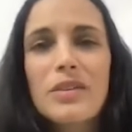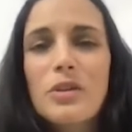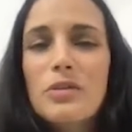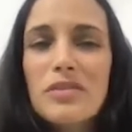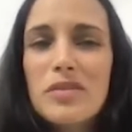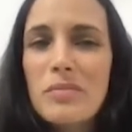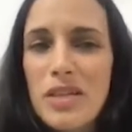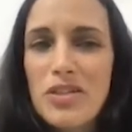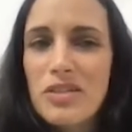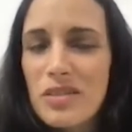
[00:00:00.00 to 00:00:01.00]
Not to even
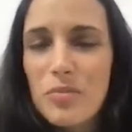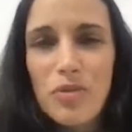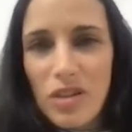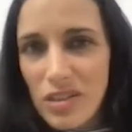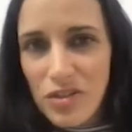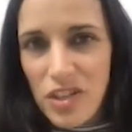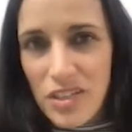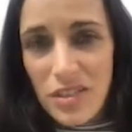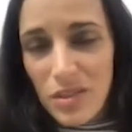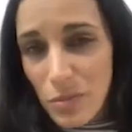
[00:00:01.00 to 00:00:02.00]
mention the product
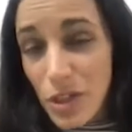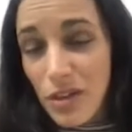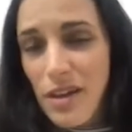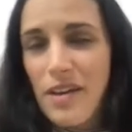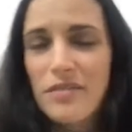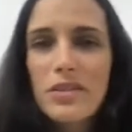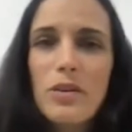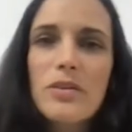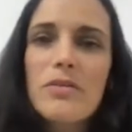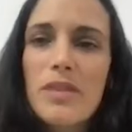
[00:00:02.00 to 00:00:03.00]
changes we're gonna have
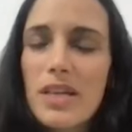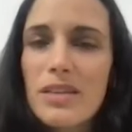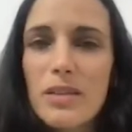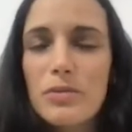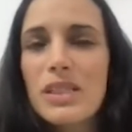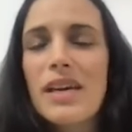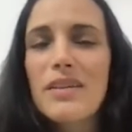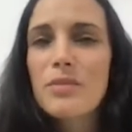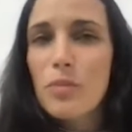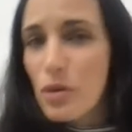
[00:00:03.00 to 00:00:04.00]
along the way that will
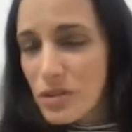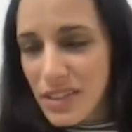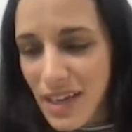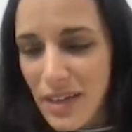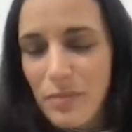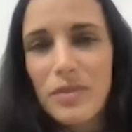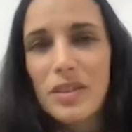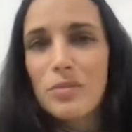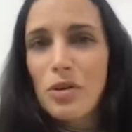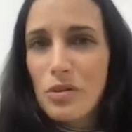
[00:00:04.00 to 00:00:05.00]
add more time
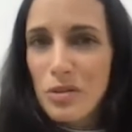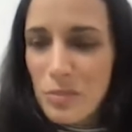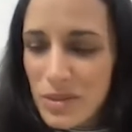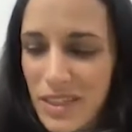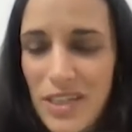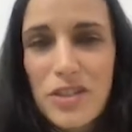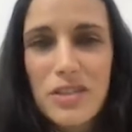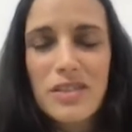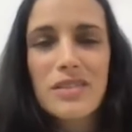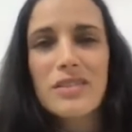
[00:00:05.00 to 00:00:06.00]
and more
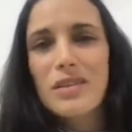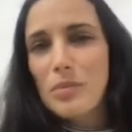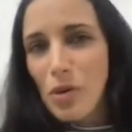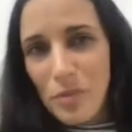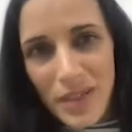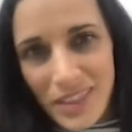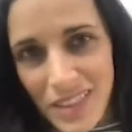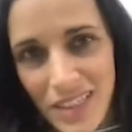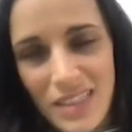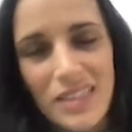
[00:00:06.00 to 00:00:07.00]
complications and more
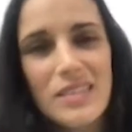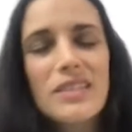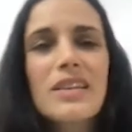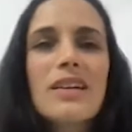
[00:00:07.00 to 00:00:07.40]
maintenance.